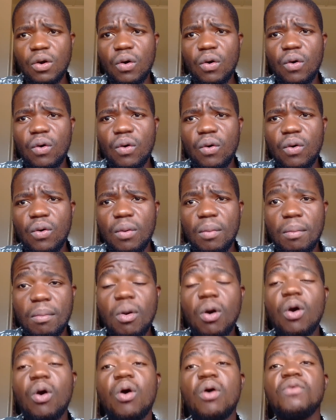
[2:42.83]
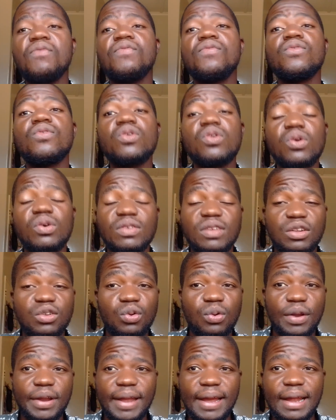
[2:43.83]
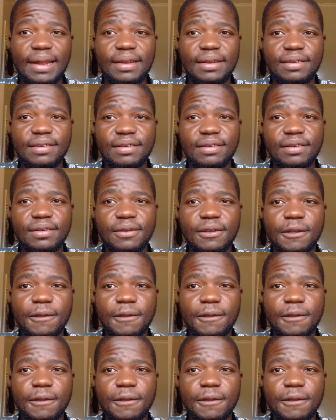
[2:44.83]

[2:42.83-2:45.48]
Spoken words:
or more of closer to reality.